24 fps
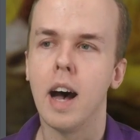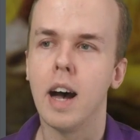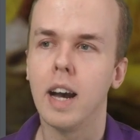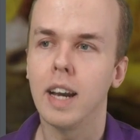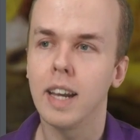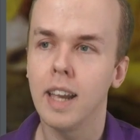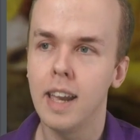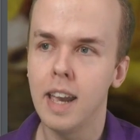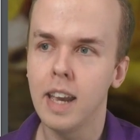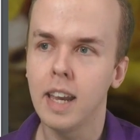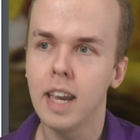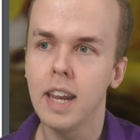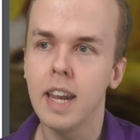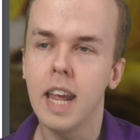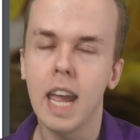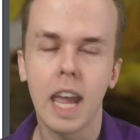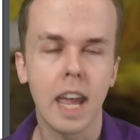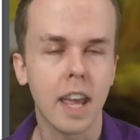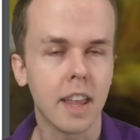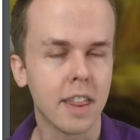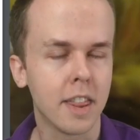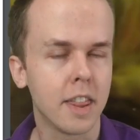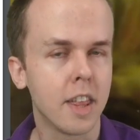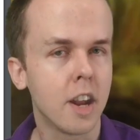It can
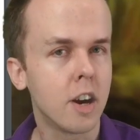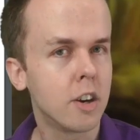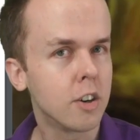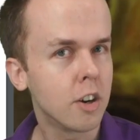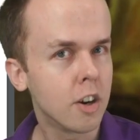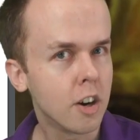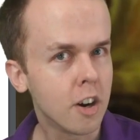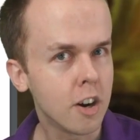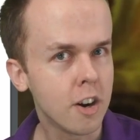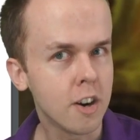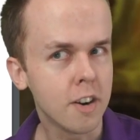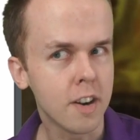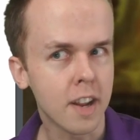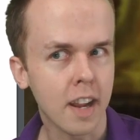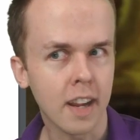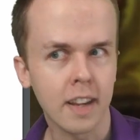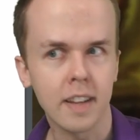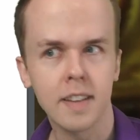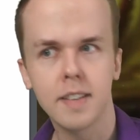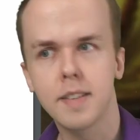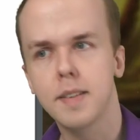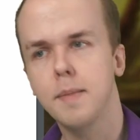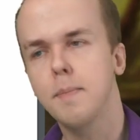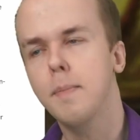hit their
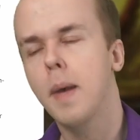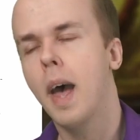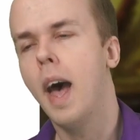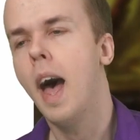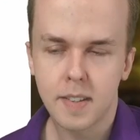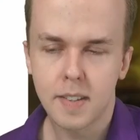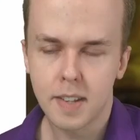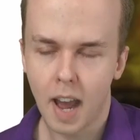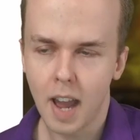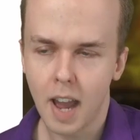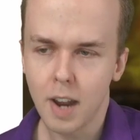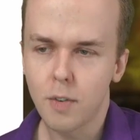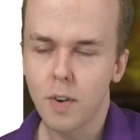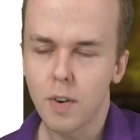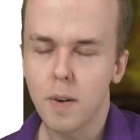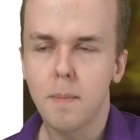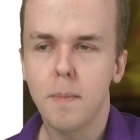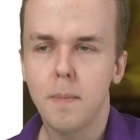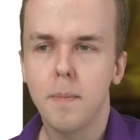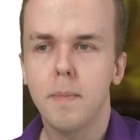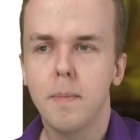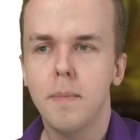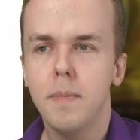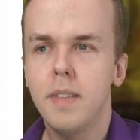earnings. Aside
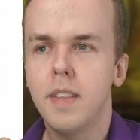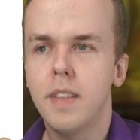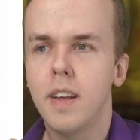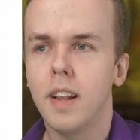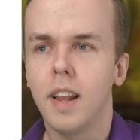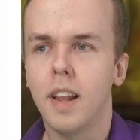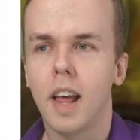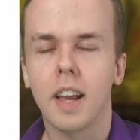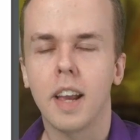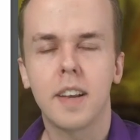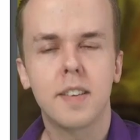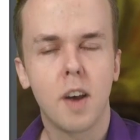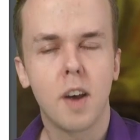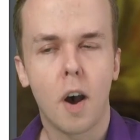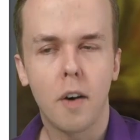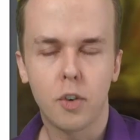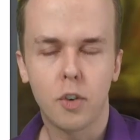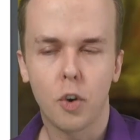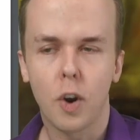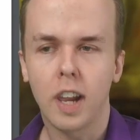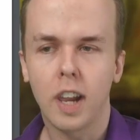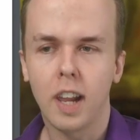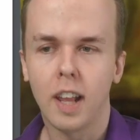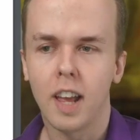from the like
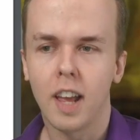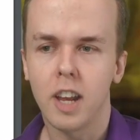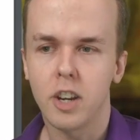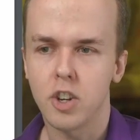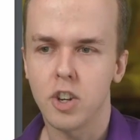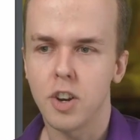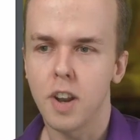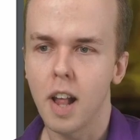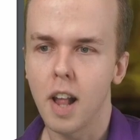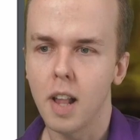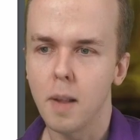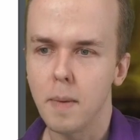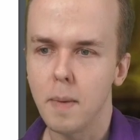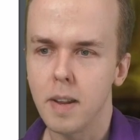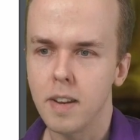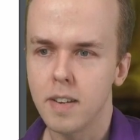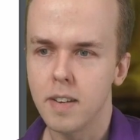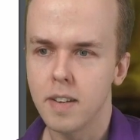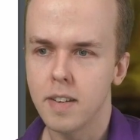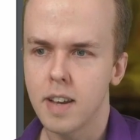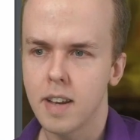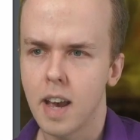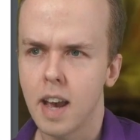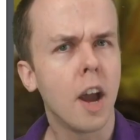soft regulation
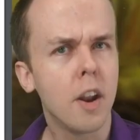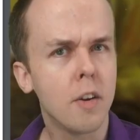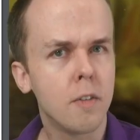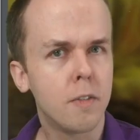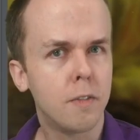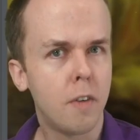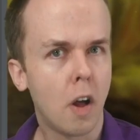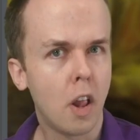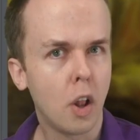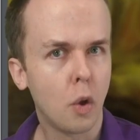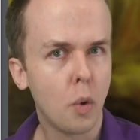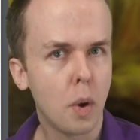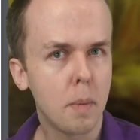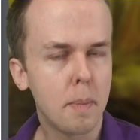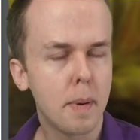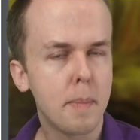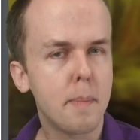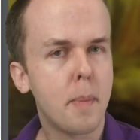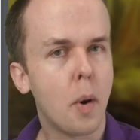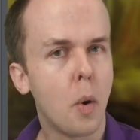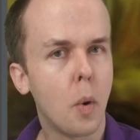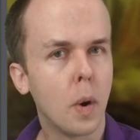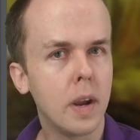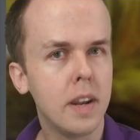element, a kind of
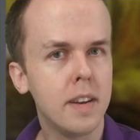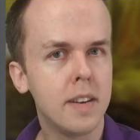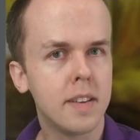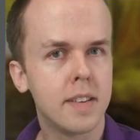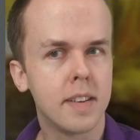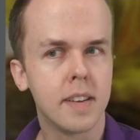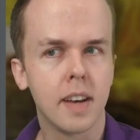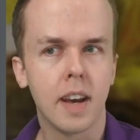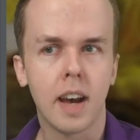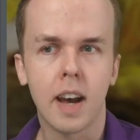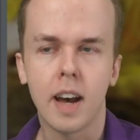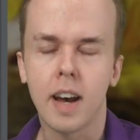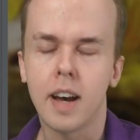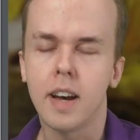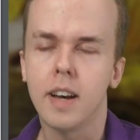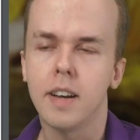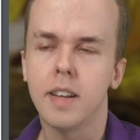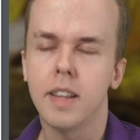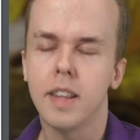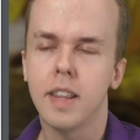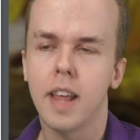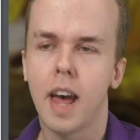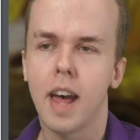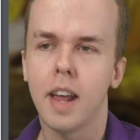follow-up point
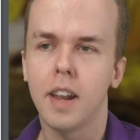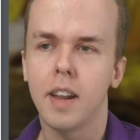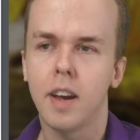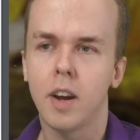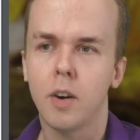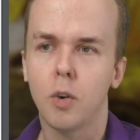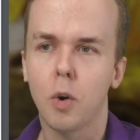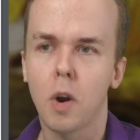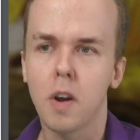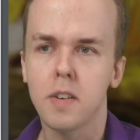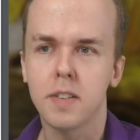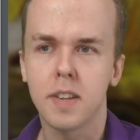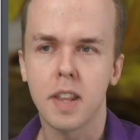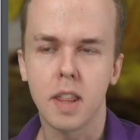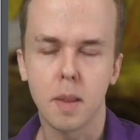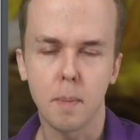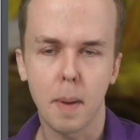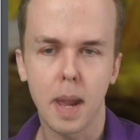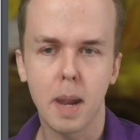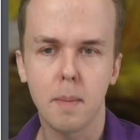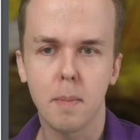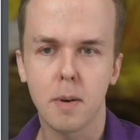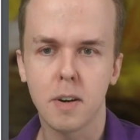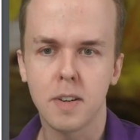that arose in
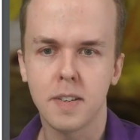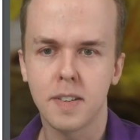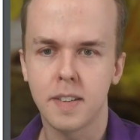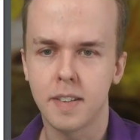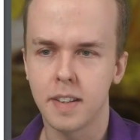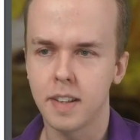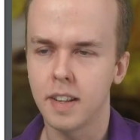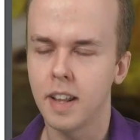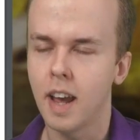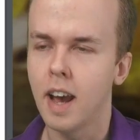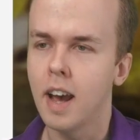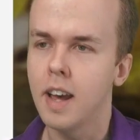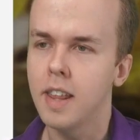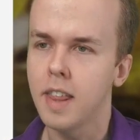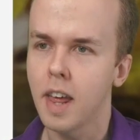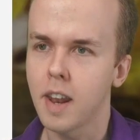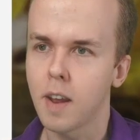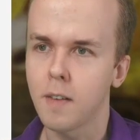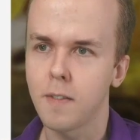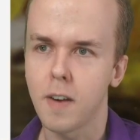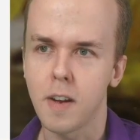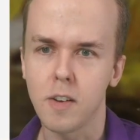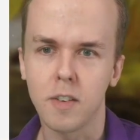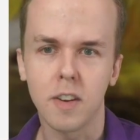the papers
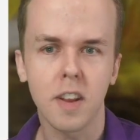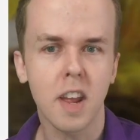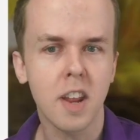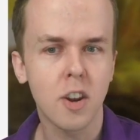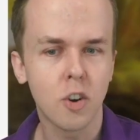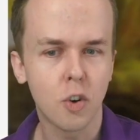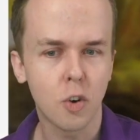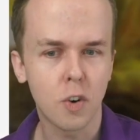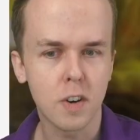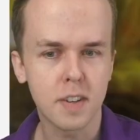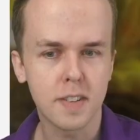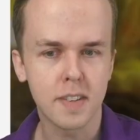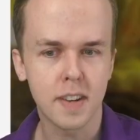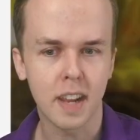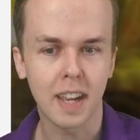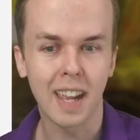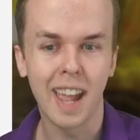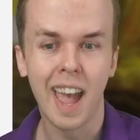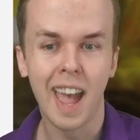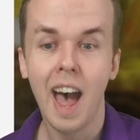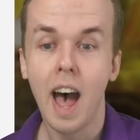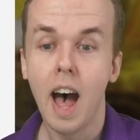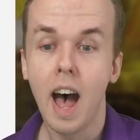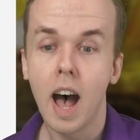that I found
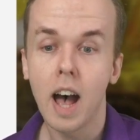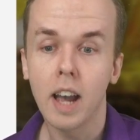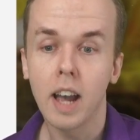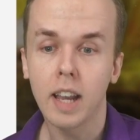interesting,